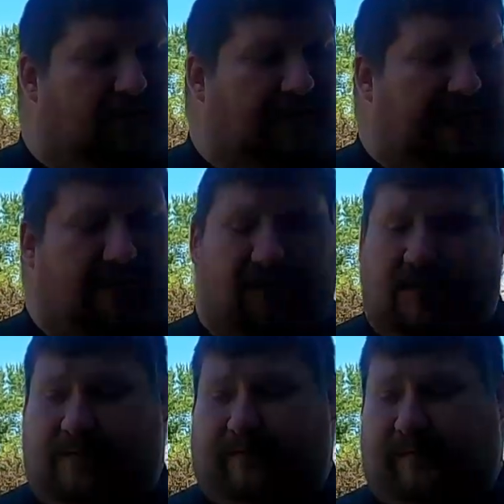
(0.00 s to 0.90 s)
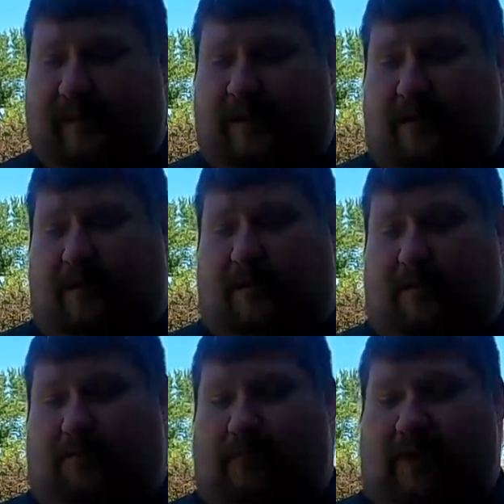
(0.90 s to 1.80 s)
over an hour.
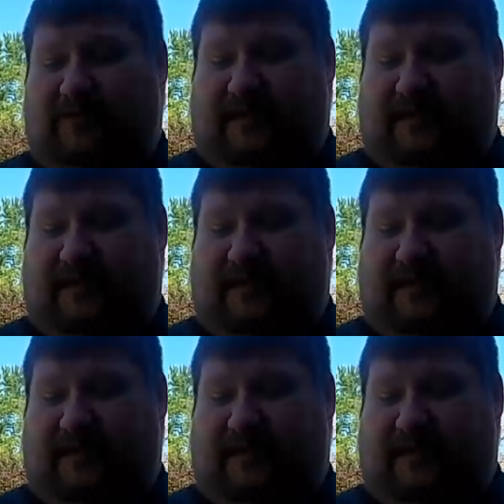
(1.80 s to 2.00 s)
Brought